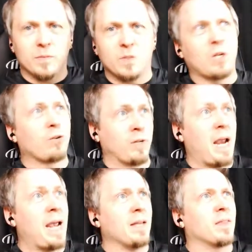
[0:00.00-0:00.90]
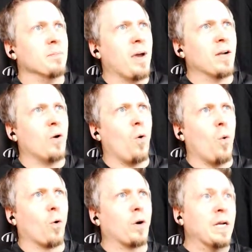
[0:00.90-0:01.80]
create the metal
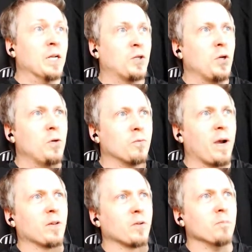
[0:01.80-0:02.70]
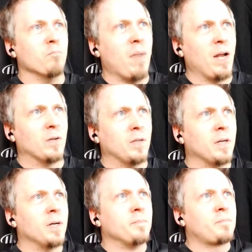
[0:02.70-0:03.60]
ore into regular metal.
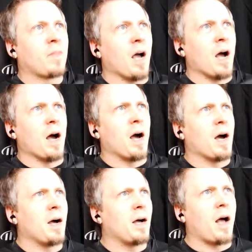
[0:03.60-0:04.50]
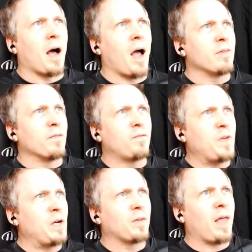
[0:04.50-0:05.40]
Uh, I haven't
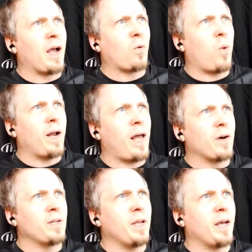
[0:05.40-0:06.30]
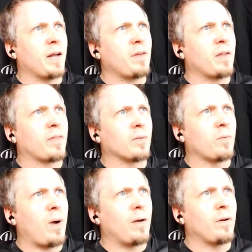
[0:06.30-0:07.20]
figured that quite out yet. I've got the
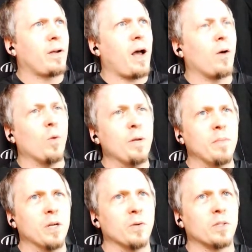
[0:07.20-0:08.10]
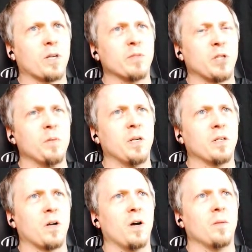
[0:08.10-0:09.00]
router. I got windmill, which I'm assuming is
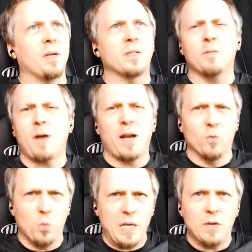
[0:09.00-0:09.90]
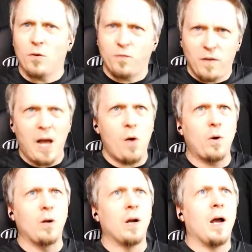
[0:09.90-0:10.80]
gonna be some kind of wheat or
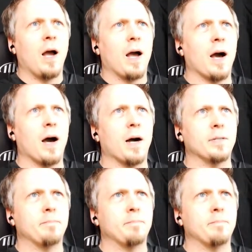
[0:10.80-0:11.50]
flour. Uh,